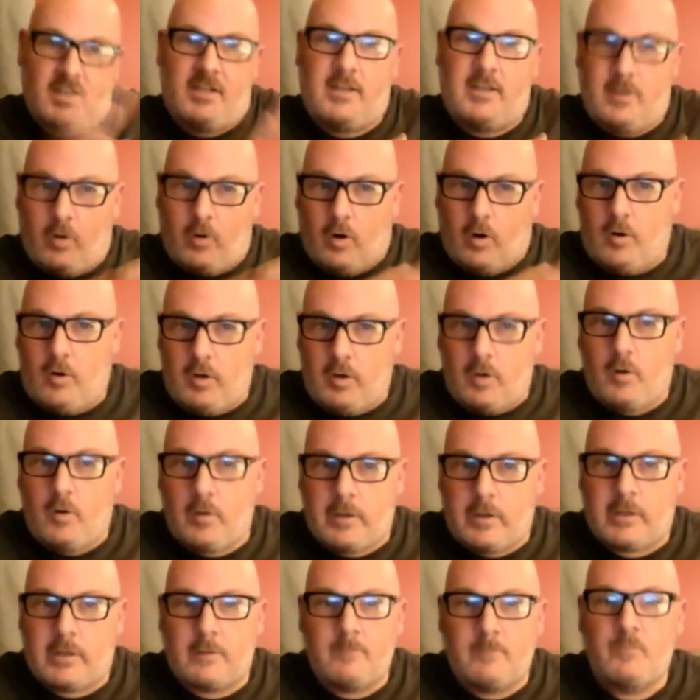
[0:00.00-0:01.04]
Hulk
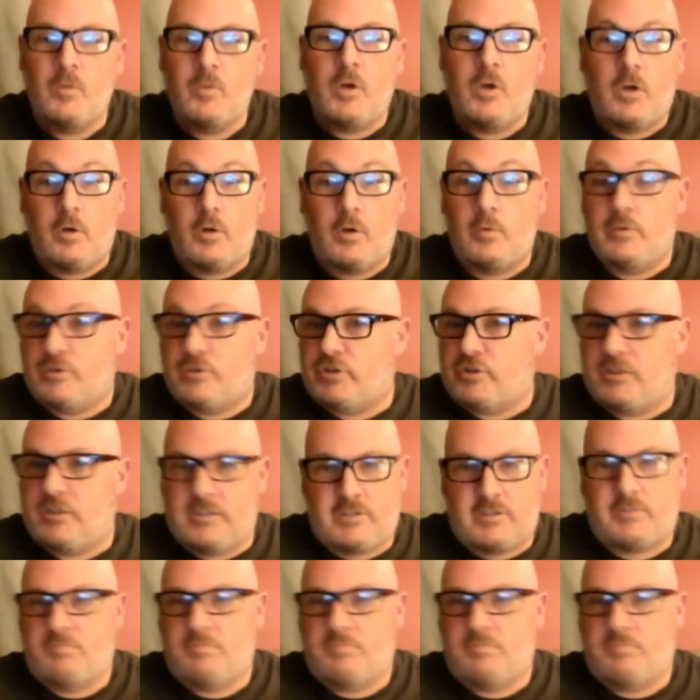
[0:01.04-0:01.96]
Hogan, who was just